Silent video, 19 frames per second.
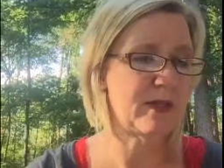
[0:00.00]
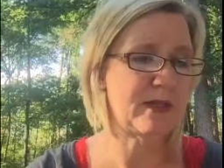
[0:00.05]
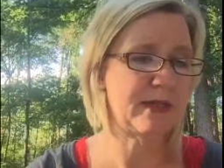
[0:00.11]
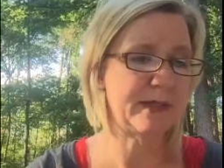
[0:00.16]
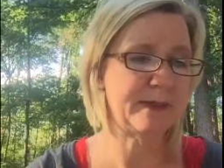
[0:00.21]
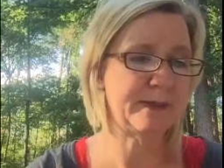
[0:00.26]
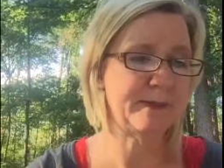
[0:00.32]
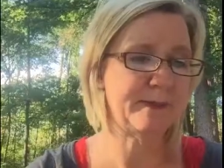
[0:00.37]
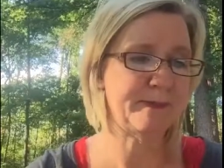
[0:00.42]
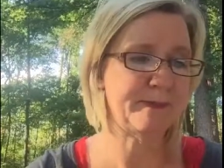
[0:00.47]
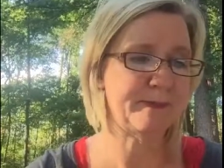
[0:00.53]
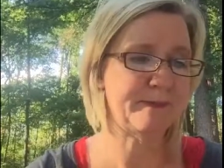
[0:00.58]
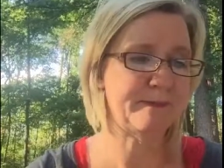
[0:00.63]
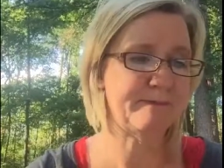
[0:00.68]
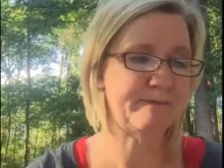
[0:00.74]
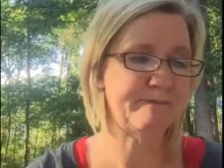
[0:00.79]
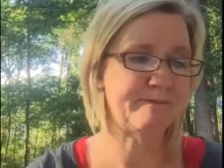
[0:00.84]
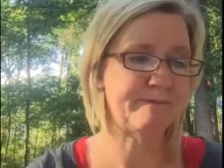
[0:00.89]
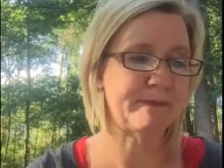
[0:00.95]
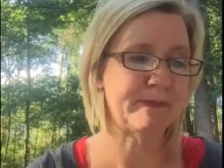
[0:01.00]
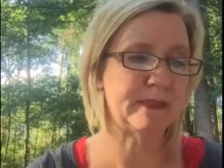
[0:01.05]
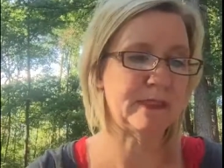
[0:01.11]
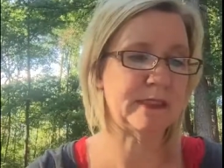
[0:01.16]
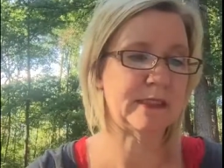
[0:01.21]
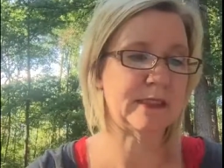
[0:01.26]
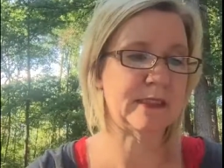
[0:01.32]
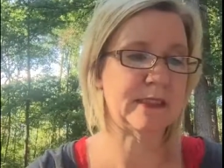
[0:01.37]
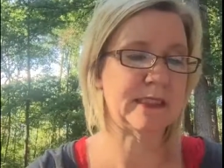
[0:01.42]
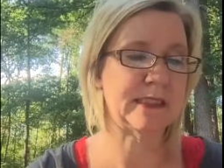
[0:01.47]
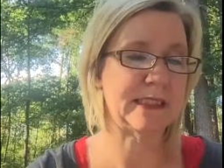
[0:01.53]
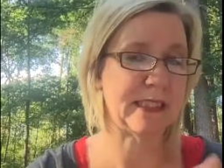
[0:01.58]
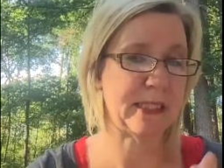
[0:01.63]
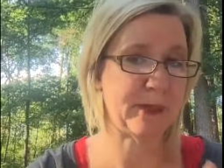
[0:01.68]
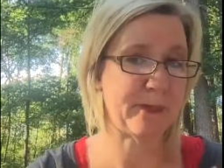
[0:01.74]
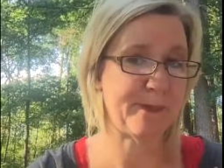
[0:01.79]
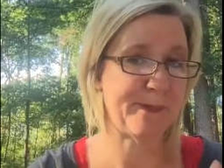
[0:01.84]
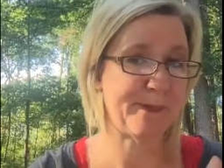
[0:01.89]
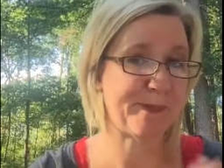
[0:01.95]
Um,
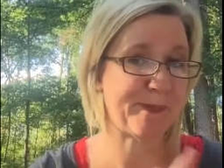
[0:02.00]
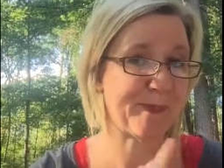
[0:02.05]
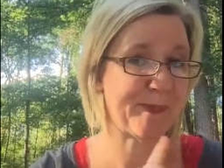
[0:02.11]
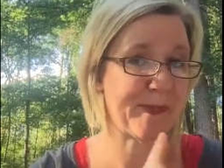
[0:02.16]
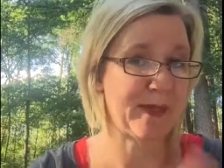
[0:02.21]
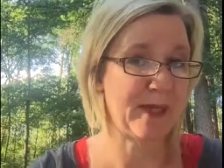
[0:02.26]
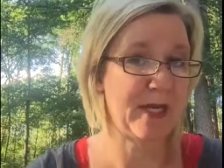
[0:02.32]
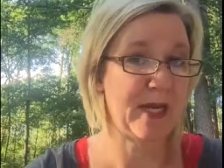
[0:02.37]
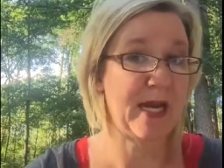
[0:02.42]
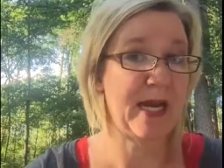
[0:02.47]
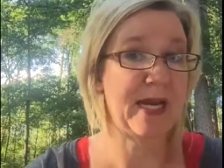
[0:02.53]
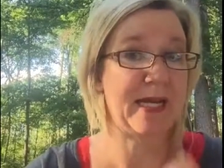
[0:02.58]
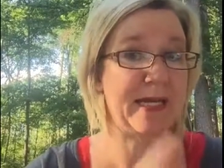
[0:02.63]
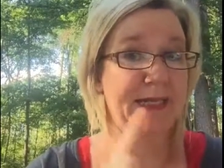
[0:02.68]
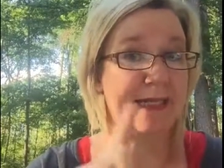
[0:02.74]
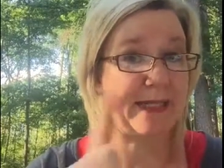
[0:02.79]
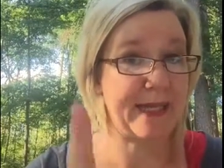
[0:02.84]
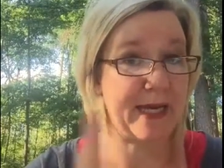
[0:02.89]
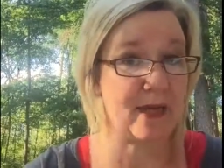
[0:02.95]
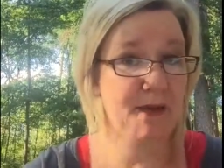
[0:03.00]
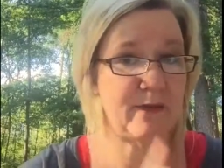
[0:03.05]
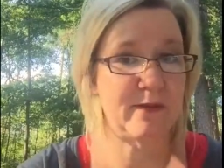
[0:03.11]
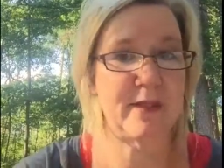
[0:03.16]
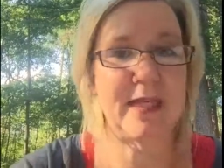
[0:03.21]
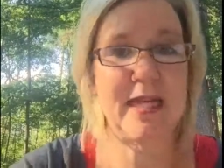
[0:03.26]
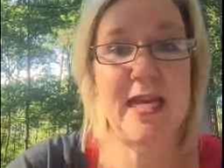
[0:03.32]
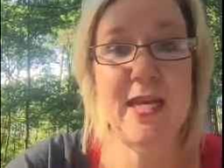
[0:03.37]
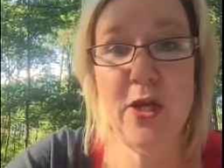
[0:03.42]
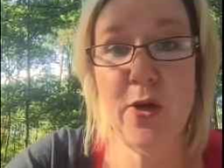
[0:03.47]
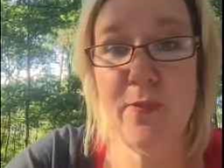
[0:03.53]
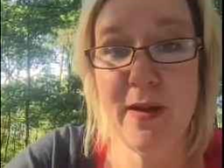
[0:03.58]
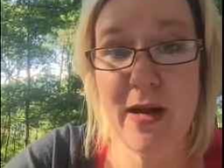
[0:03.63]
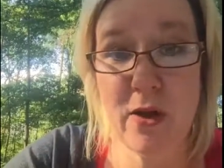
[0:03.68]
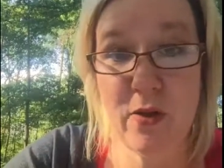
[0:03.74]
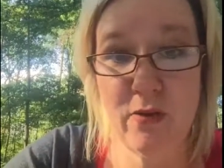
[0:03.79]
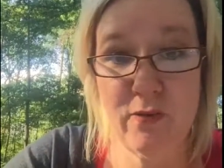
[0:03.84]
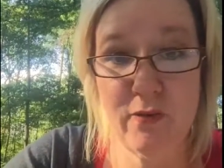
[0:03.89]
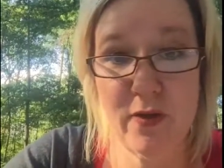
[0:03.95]
so now the keto
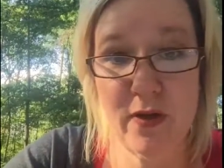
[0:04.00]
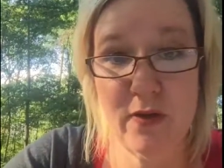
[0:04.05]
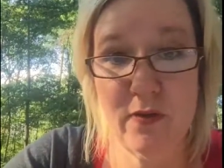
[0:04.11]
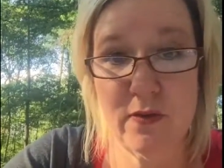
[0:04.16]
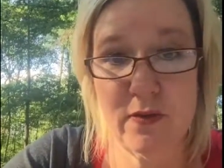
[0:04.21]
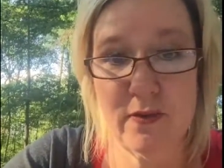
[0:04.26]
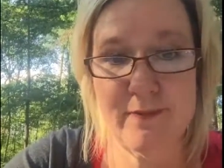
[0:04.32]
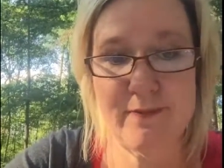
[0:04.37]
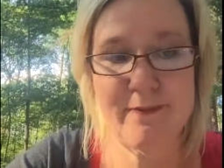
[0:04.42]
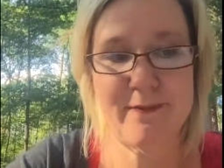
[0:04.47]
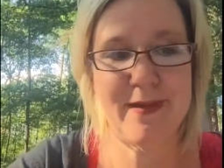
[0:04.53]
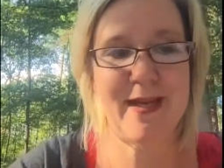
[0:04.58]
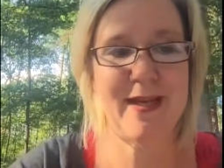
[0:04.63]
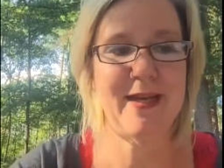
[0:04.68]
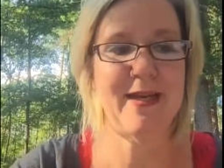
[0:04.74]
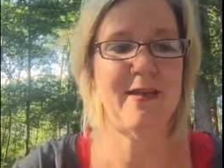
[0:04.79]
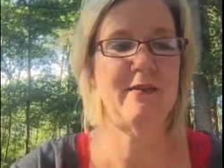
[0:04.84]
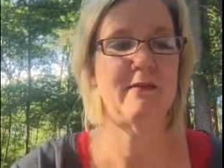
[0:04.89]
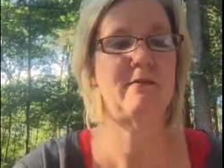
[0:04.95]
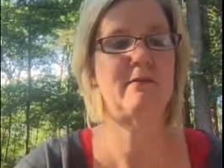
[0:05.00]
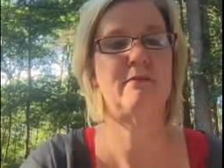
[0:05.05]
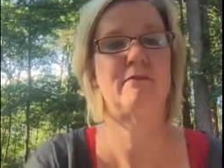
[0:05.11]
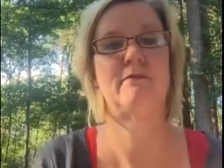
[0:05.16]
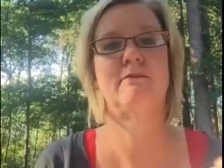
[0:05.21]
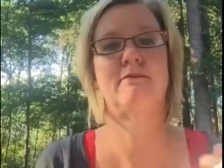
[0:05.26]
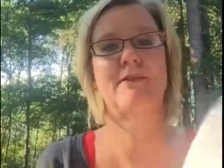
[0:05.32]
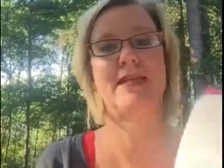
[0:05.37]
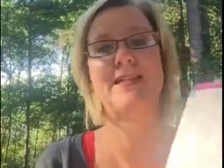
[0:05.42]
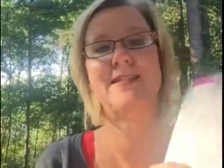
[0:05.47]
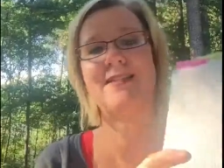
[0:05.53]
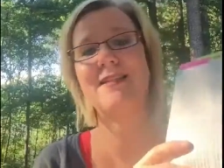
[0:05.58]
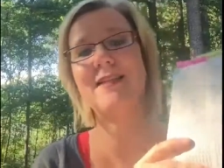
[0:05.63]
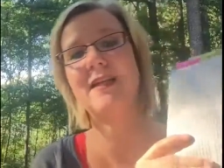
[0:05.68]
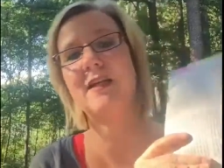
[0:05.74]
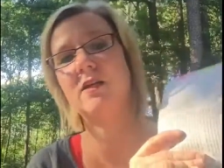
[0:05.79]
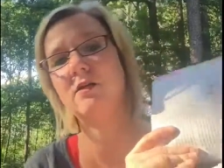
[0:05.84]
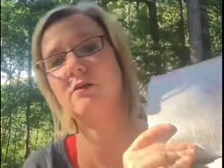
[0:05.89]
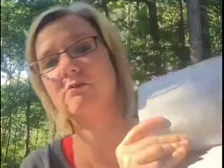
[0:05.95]
power foods, and that's in
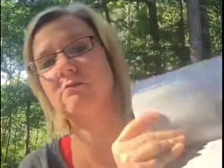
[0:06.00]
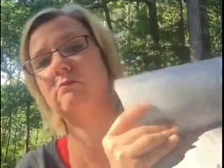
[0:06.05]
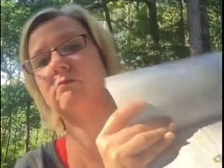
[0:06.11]
here.